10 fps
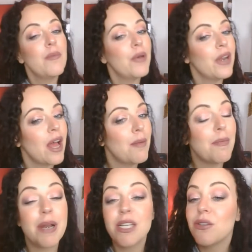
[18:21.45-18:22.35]
But
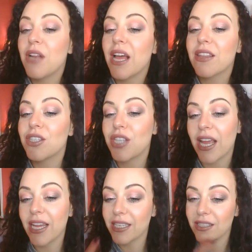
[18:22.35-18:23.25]
I do like the
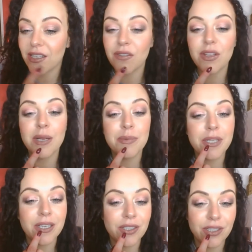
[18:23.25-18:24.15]
shade of the
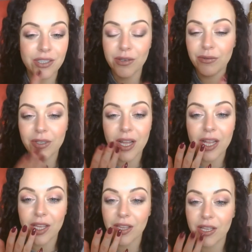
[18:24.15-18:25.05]
lipstick. I just don't
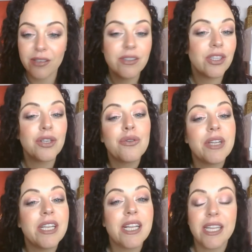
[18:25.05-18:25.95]
like the
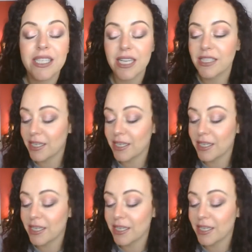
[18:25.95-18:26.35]
green glitter.